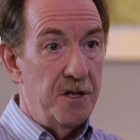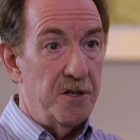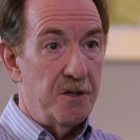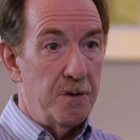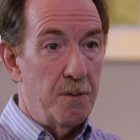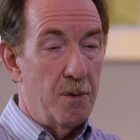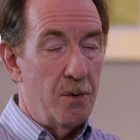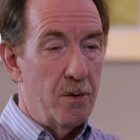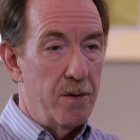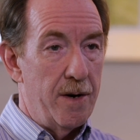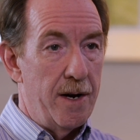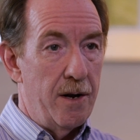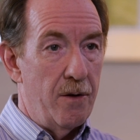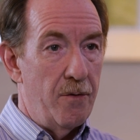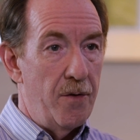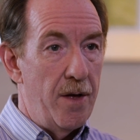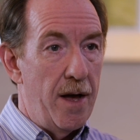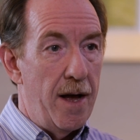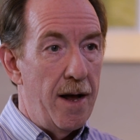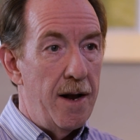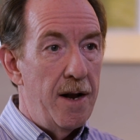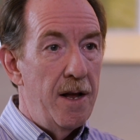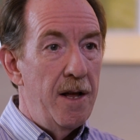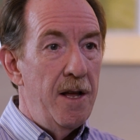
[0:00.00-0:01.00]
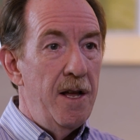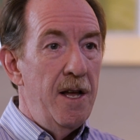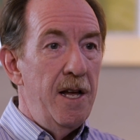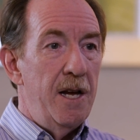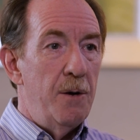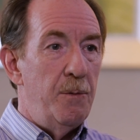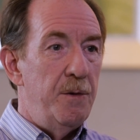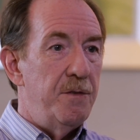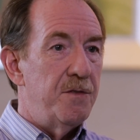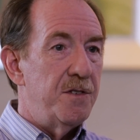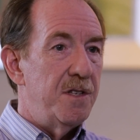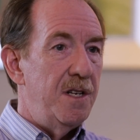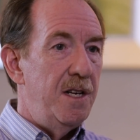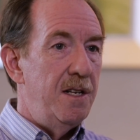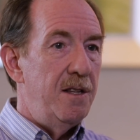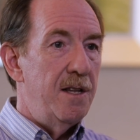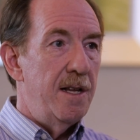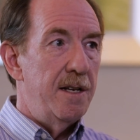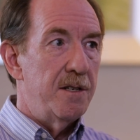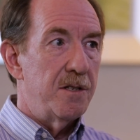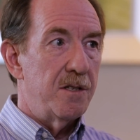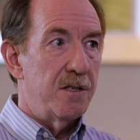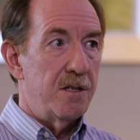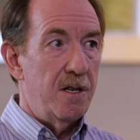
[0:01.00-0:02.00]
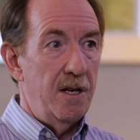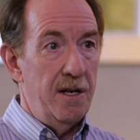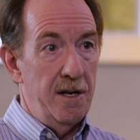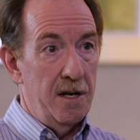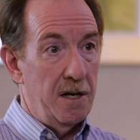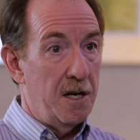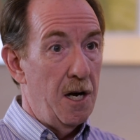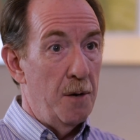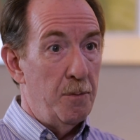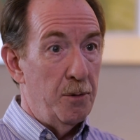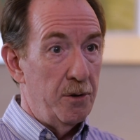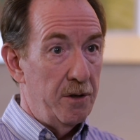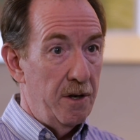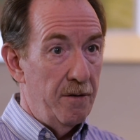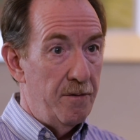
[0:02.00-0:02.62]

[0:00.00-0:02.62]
system around that. And we've seen this in a couple